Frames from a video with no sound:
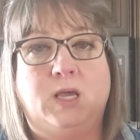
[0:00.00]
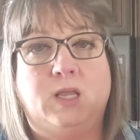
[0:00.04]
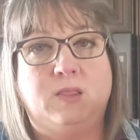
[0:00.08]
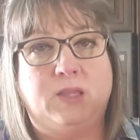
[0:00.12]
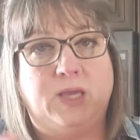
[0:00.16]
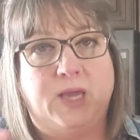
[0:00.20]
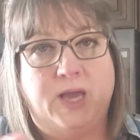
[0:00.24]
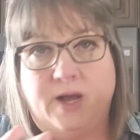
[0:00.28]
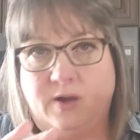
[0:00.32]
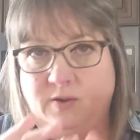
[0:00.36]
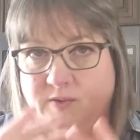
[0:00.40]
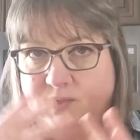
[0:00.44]

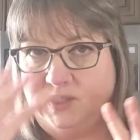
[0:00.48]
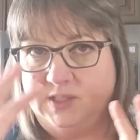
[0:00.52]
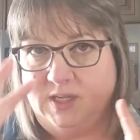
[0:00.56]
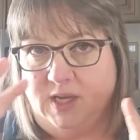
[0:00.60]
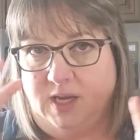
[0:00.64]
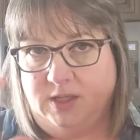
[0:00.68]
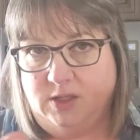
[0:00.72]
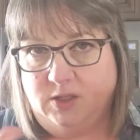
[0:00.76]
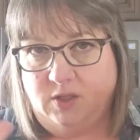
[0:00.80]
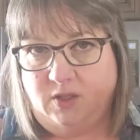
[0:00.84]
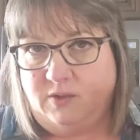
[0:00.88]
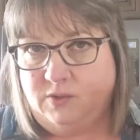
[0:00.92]
The
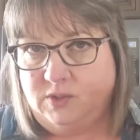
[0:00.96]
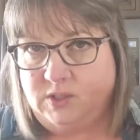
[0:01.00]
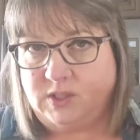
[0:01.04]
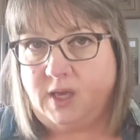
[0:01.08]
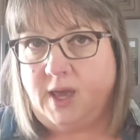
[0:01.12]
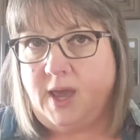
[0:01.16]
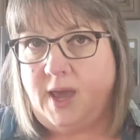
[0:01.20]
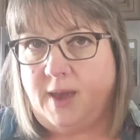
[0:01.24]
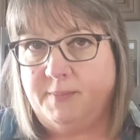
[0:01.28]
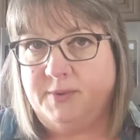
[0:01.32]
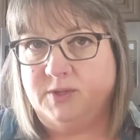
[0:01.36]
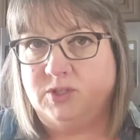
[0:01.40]
outsides of those
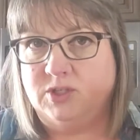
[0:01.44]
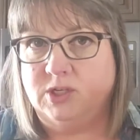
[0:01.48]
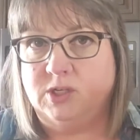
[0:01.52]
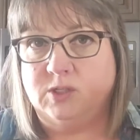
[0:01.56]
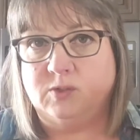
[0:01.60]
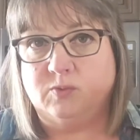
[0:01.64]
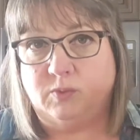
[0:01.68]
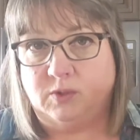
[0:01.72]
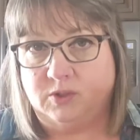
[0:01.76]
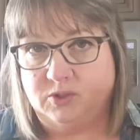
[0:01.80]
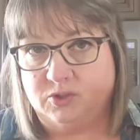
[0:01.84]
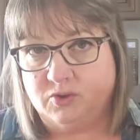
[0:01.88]

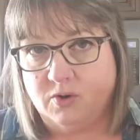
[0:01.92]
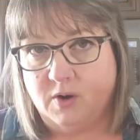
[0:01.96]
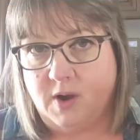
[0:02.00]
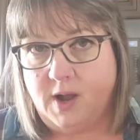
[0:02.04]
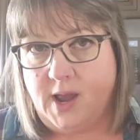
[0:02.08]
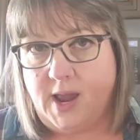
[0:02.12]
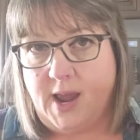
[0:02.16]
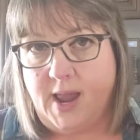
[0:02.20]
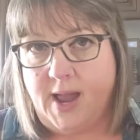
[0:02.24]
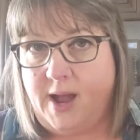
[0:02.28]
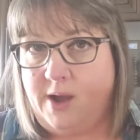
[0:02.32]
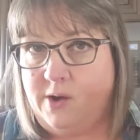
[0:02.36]
cabbages will
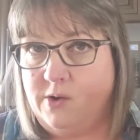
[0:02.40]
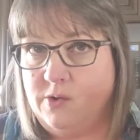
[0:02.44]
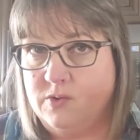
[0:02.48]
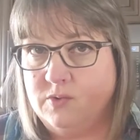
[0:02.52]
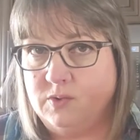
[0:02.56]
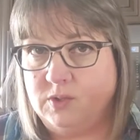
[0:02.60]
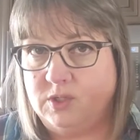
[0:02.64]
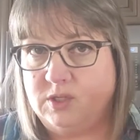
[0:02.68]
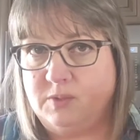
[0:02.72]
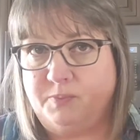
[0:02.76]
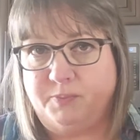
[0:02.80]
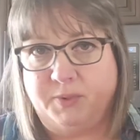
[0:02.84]
dry
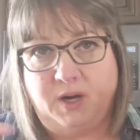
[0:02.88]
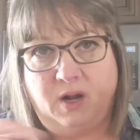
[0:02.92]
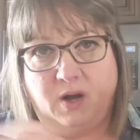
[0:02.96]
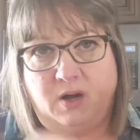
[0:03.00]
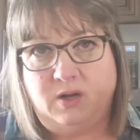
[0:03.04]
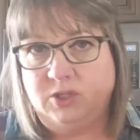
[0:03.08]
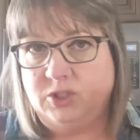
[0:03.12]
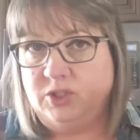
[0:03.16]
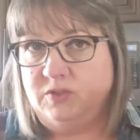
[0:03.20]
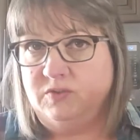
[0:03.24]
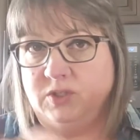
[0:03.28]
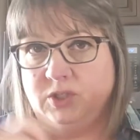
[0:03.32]
out, but
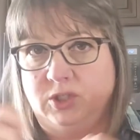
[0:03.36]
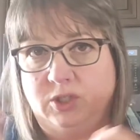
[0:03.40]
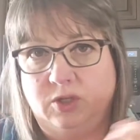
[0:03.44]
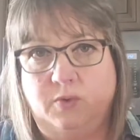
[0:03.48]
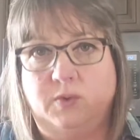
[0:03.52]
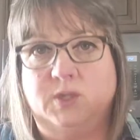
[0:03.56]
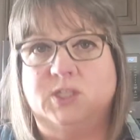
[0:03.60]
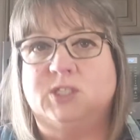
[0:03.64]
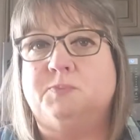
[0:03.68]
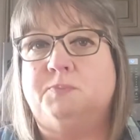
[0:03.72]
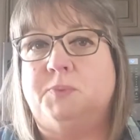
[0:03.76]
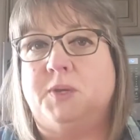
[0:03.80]
all you have to
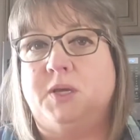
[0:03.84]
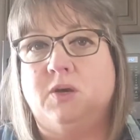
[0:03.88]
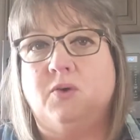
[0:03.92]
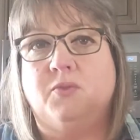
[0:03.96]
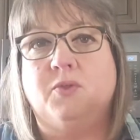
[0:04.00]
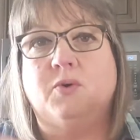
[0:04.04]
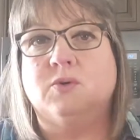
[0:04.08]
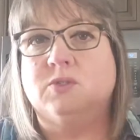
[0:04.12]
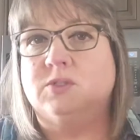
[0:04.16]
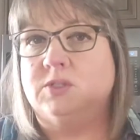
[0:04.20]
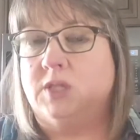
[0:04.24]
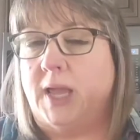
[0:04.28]
do is peel
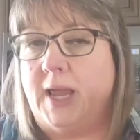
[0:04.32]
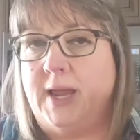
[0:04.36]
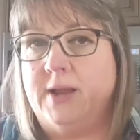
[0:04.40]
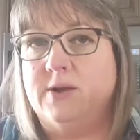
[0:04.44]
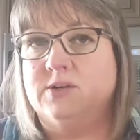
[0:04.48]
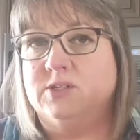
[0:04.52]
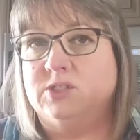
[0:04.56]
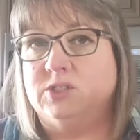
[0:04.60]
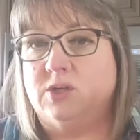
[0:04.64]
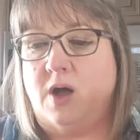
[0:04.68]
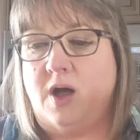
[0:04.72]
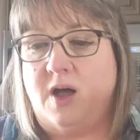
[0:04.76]
those
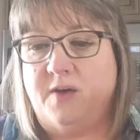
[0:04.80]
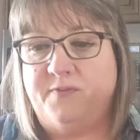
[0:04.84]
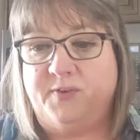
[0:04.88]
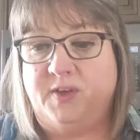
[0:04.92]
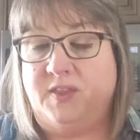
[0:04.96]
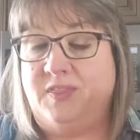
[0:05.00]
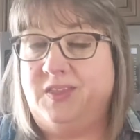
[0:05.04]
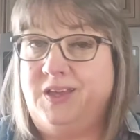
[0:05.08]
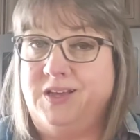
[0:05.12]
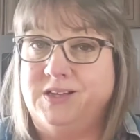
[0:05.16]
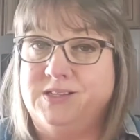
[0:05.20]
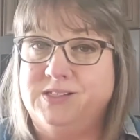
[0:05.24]
layers off,
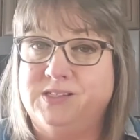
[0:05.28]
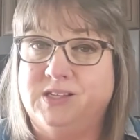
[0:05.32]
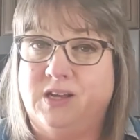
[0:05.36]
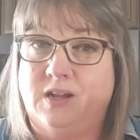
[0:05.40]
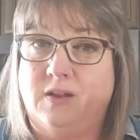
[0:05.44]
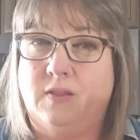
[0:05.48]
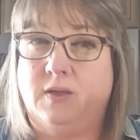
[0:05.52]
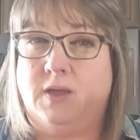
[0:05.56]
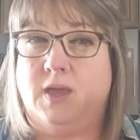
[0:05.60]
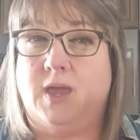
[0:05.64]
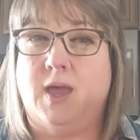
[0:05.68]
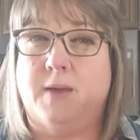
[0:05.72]
and the inside
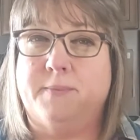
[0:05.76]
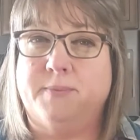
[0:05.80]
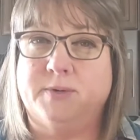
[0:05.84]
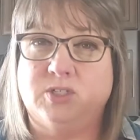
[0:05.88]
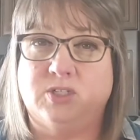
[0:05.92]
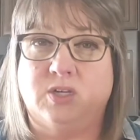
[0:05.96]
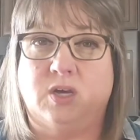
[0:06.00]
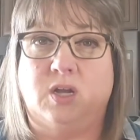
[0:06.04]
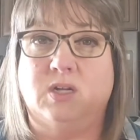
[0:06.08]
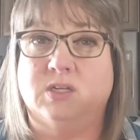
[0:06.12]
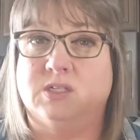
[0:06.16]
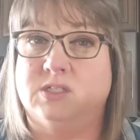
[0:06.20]
of the
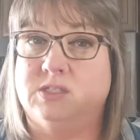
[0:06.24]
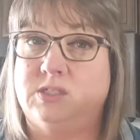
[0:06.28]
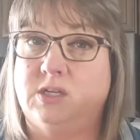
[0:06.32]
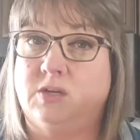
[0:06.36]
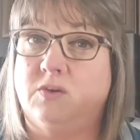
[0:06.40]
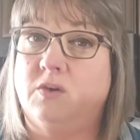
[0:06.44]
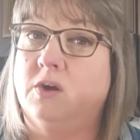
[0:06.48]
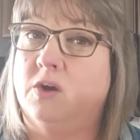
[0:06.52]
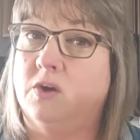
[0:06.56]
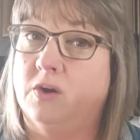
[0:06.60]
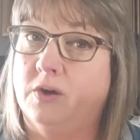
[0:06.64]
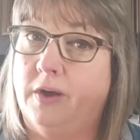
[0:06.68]
cabbage head is
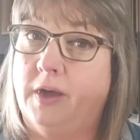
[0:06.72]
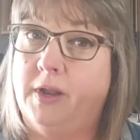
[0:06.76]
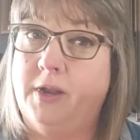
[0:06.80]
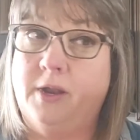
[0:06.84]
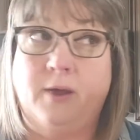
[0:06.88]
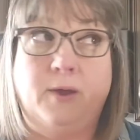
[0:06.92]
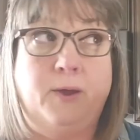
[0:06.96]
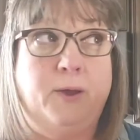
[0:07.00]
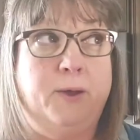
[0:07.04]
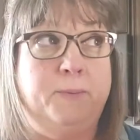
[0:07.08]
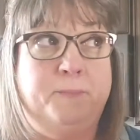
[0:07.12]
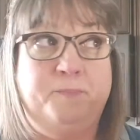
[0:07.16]
still good
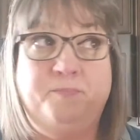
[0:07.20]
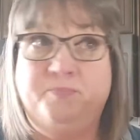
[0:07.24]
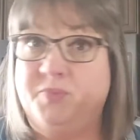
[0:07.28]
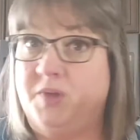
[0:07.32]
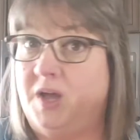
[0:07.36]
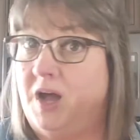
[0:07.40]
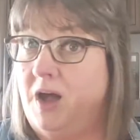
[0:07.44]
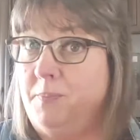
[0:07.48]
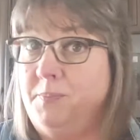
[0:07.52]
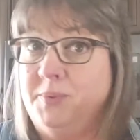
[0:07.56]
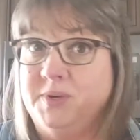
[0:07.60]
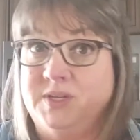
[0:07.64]

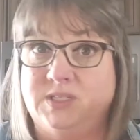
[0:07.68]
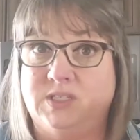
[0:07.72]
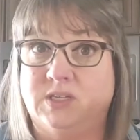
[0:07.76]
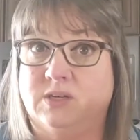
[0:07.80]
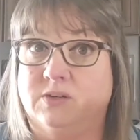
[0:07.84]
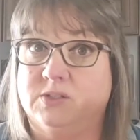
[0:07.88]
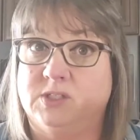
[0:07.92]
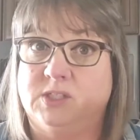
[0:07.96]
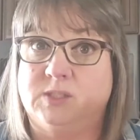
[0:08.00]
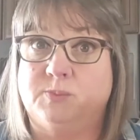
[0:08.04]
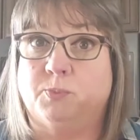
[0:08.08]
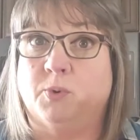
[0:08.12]
up
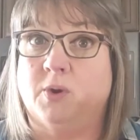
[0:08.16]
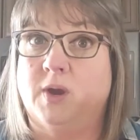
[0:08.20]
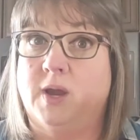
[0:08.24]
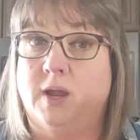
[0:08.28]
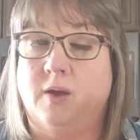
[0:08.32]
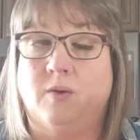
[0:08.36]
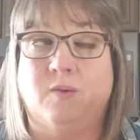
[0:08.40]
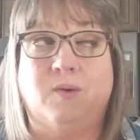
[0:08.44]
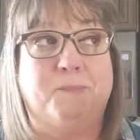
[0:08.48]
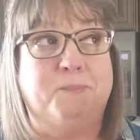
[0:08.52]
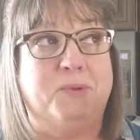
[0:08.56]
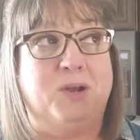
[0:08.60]
until
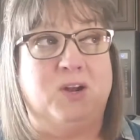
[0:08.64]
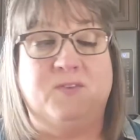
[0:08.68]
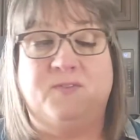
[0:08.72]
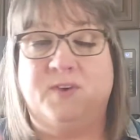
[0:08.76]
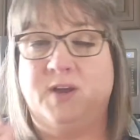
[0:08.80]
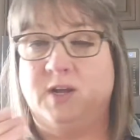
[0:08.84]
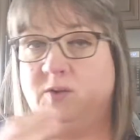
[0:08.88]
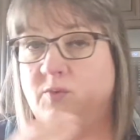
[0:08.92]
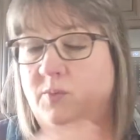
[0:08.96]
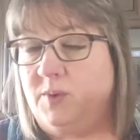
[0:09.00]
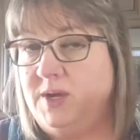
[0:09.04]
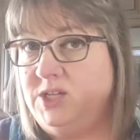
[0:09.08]
spring. As a matter of
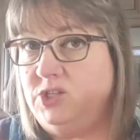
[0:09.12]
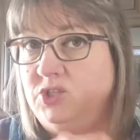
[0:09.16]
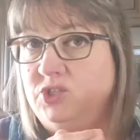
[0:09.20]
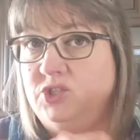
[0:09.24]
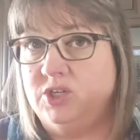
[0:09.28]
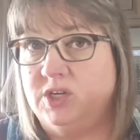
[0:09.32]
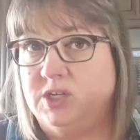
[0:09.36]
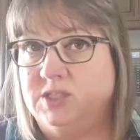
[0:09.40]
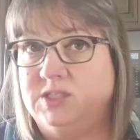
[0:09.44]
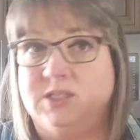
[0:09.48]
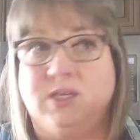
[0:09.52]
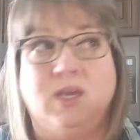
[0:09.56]
fact, we
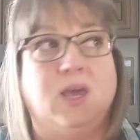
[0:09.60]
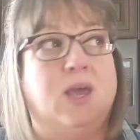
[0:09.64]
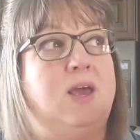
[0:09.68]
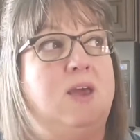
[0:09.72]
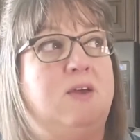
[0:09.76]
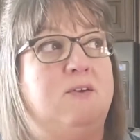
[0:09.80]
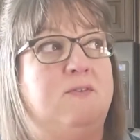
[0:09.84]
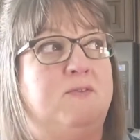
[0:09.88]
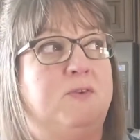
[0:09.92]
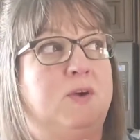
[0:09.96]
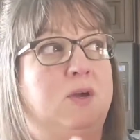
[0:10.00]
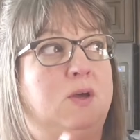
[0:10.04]
just
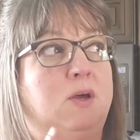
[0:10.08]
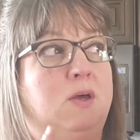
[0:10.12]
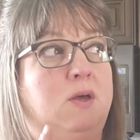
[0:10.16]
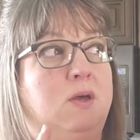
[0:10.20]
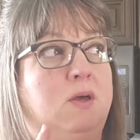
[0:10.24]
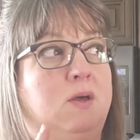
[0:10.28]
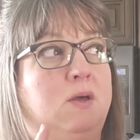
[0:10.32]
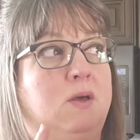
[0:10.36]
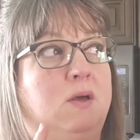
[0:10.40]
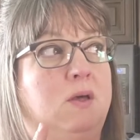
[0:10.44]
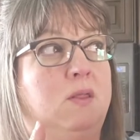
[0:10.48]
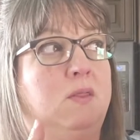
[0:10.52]
gave
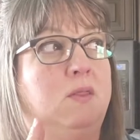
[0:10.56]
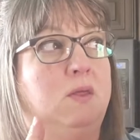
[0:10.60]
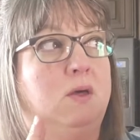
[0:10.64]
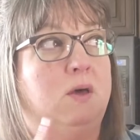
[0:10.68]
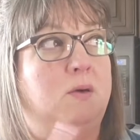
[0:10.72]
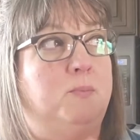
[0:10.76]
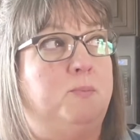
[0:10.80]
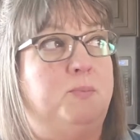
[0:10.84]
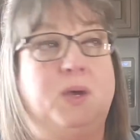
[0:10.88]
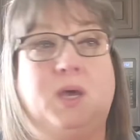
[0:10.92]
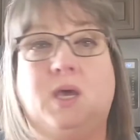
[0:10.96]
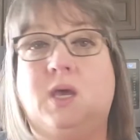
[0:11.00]

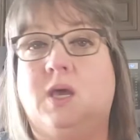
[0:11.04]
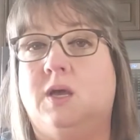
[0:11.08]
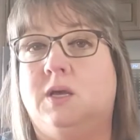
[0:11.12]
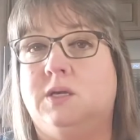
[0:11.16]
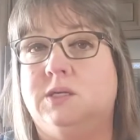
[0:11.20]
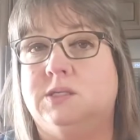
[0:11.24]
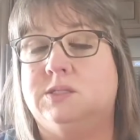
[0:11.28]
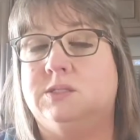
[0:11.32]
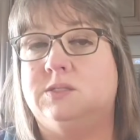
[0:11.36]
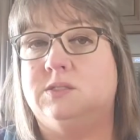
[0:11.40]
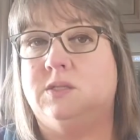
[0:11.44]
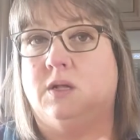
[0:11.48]
the
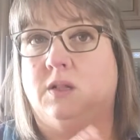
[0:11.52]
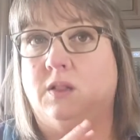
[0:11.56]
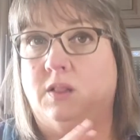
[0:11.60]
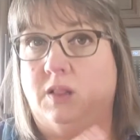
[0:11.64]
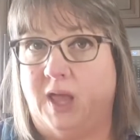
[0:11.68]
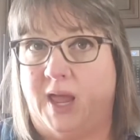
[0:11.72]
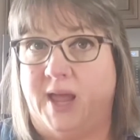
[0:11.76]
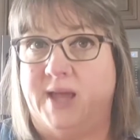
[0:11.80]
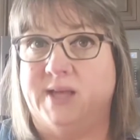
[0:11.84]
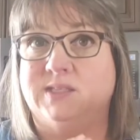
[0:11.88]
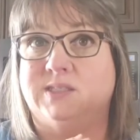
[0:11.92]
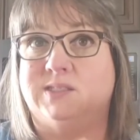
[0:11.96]
pigs the
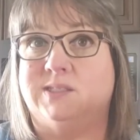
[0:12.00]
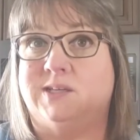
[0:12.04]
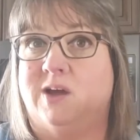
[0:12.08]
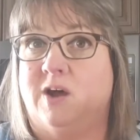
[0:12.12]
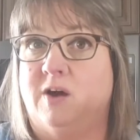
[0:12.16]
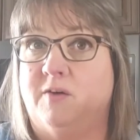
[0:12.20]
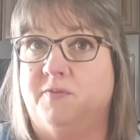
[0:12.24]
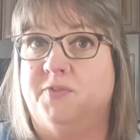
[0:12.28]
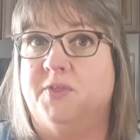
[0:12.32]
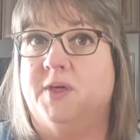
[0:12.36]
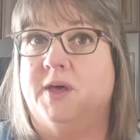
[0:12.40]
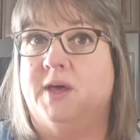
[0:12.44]
last
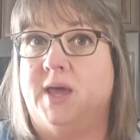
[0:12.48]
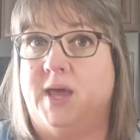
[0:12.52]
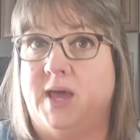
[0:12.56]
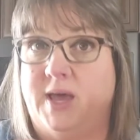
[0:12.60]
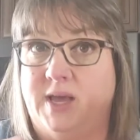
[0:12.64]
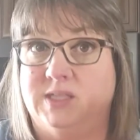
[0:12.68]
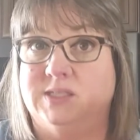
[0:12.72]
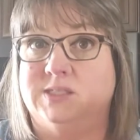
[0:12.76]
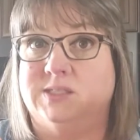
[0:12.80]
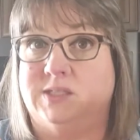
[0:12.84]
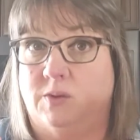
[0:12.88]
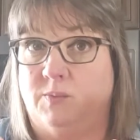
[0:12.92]
of the
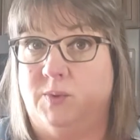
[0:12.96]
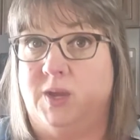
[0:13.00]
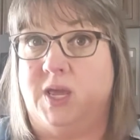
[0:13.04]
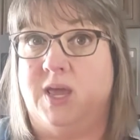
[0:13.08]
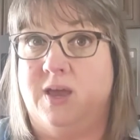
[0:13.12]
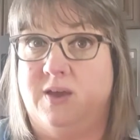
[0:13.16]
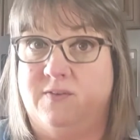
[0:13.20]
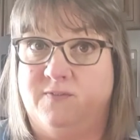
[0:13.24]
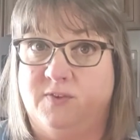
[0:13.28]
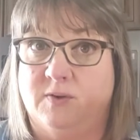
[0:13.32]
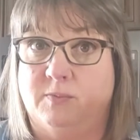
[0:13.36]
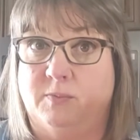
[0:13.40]
heads that we
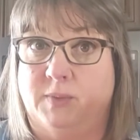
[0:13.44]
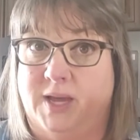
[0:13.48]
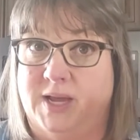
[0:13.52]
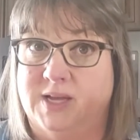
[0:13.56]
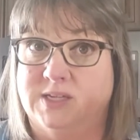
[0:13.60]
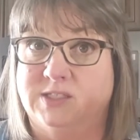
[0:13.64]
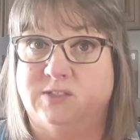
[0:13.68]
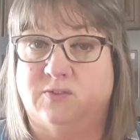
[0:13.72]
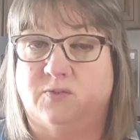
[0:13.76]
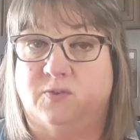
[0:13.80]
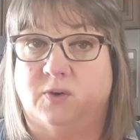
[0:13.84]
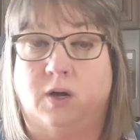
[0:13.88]
had from
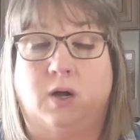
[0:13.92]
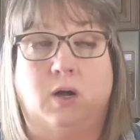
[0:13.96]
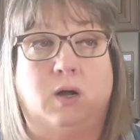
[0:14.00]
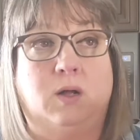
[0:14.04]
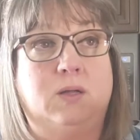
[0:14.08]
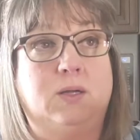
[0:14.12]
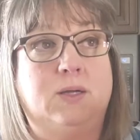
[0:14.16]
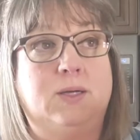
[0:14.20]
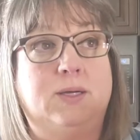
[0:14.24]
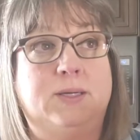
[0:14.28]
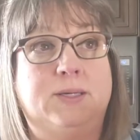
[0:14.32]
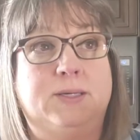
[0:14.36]
last
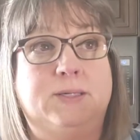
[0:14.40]
fall,